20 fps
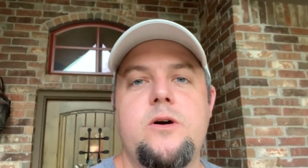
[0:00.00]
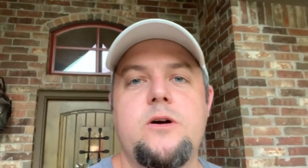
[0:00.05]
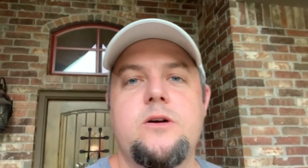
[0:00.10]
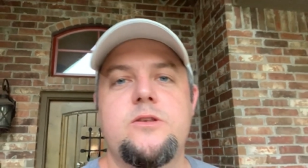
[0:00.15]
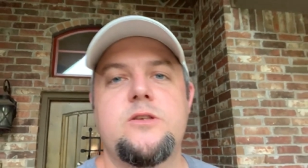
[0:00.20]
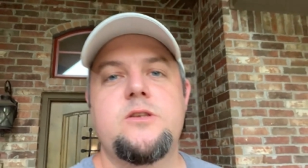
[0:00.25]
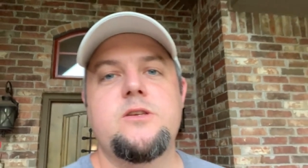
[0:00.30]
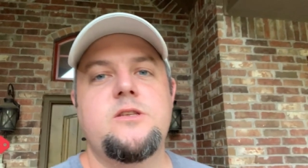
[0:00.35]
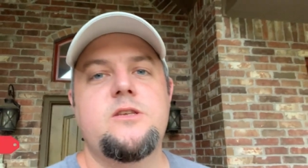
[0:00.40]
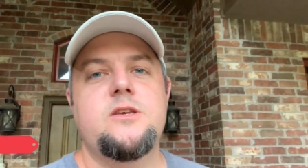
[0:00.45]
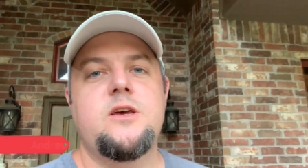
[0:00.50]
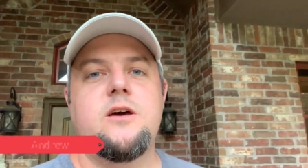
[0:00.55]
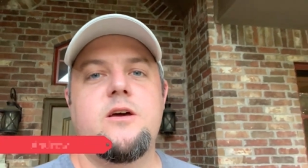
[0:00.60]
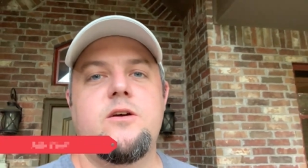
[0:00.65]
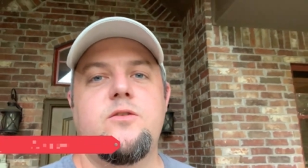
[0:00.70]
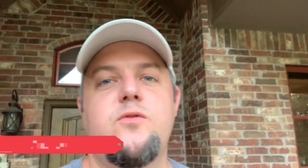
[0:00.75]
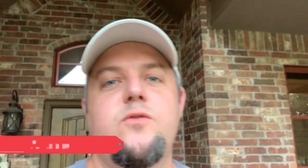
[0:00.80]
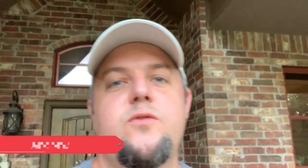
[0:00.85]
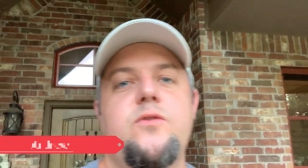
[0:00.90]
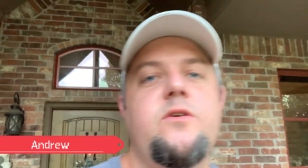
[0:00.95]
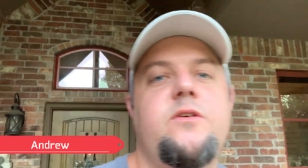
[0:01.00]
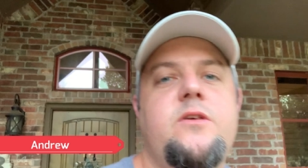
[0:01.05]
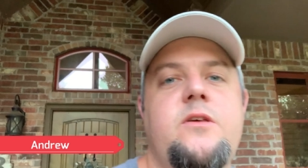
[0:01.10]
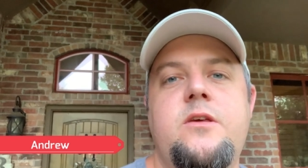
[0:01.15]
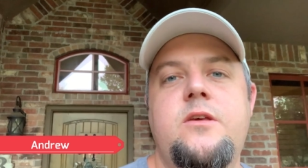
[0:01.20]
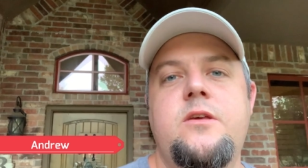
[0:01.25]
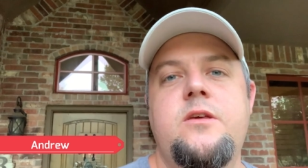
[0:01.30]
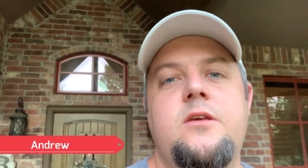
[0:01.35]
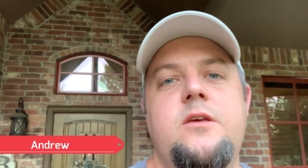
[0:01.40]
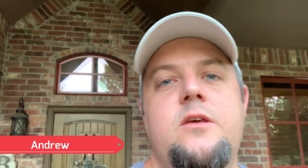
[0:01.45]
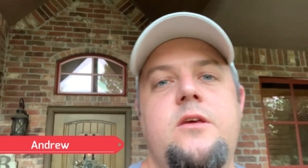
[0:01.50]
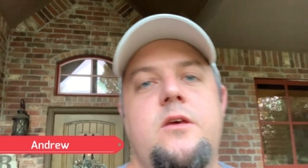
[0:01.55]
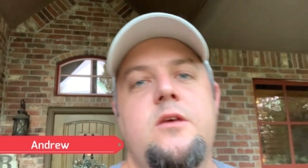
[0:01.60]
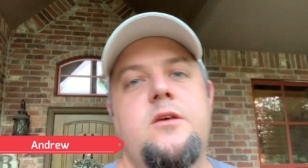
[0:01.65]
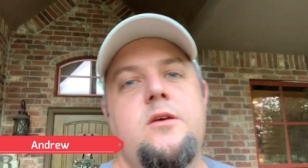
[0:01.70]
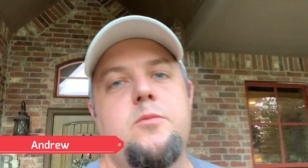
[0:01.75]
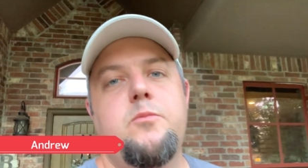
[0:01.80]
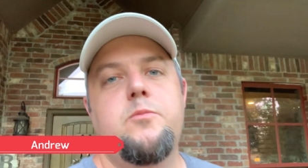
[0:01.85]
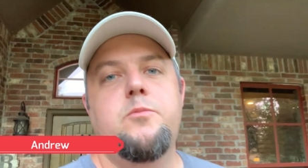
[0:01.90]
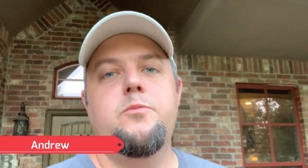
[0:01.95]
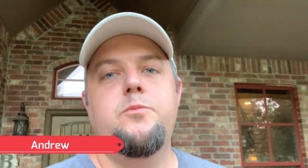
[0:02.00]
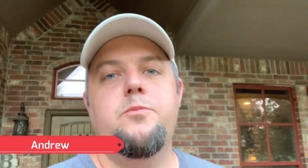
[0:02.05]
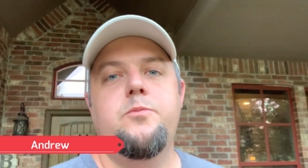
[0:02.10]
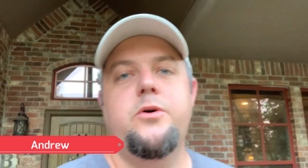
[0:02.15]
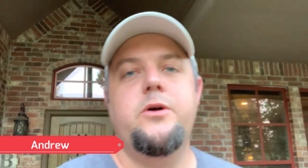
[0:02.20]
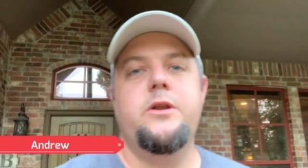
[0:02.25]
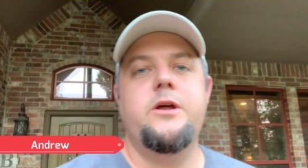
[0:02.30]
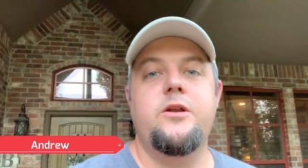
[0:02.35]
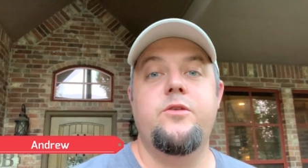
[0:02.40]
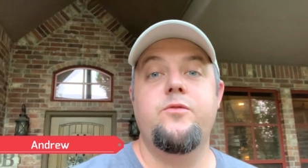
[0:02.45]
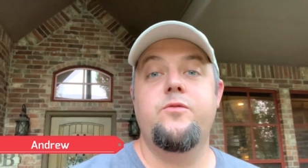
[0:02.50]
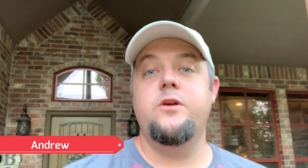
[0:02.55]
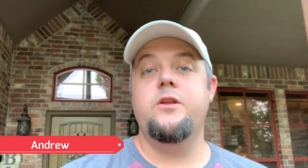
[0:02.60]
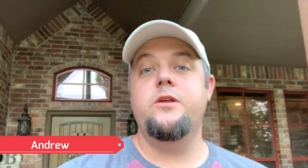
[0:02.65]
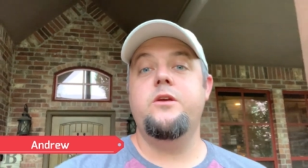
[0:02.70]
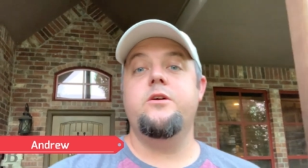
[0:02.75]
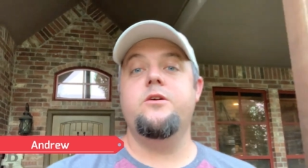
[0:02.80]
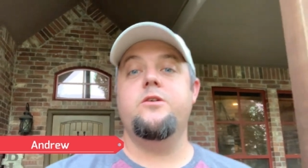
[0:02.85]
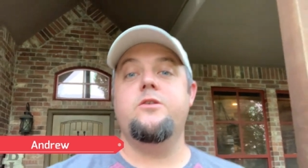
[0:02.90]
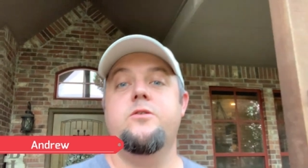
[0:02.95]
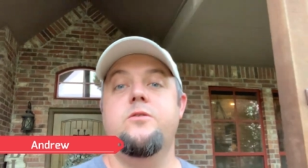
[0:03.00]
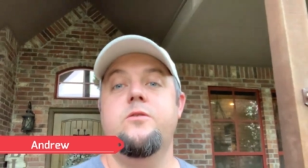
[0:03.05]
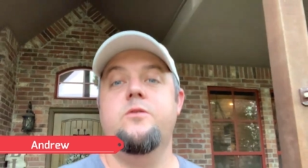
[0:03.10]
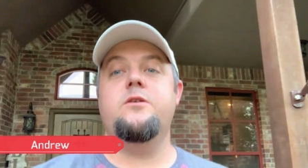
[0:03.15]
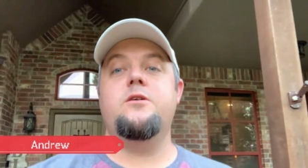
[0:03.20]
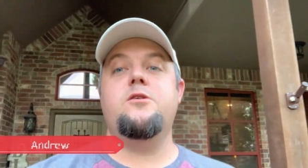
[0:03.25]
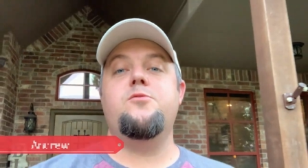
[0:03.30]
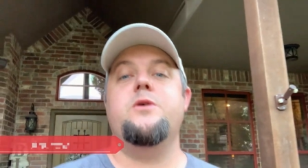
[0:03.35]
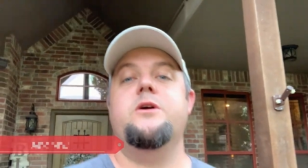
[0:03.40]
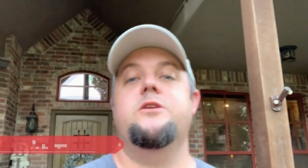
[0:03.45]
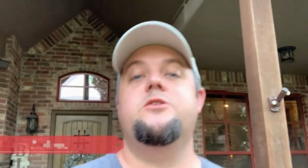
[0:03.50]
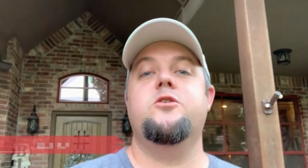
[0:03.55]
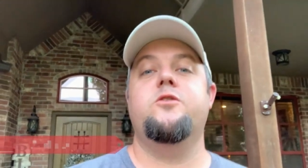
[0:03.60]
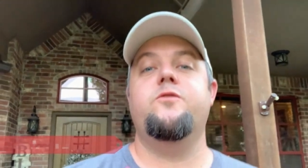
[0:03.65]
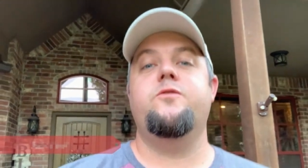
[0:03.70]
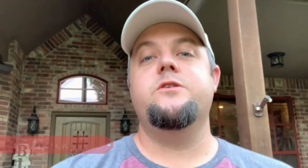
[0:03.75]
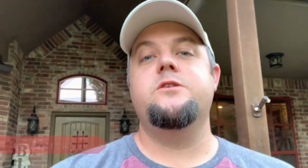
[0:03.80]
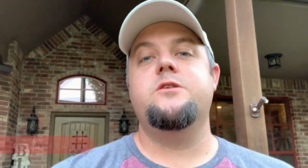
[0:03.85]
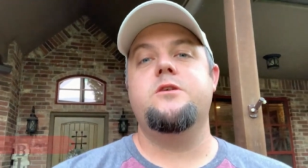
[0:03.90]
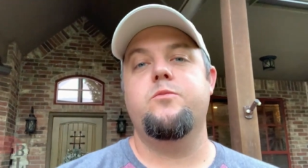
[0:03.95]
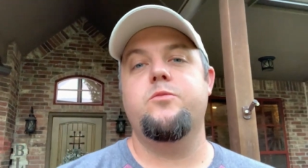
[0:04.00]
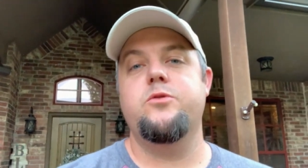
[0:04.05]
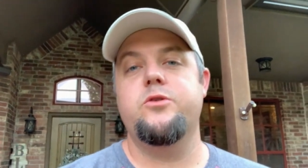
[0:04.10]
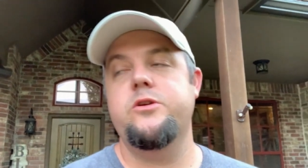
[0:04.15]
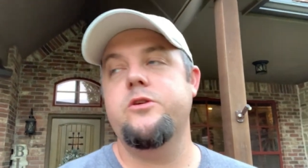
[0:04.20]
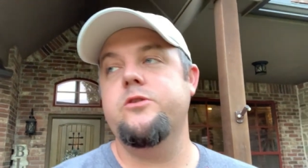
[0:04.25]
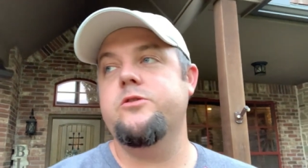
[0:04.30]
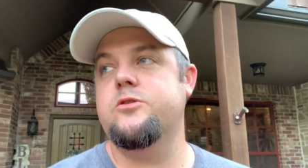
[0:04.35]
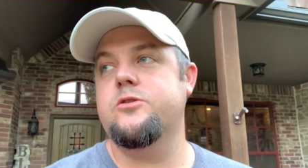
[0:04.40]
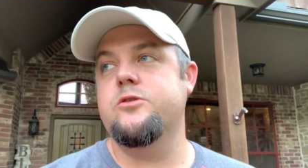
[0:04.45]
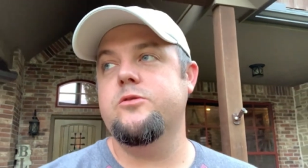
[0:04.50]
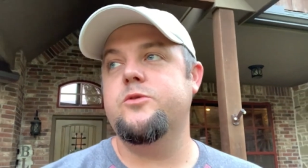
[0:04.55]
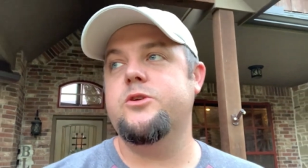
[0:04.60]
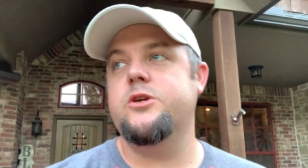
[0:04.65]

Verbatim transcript: while since I've put out a video on my Turf and Timber YouTube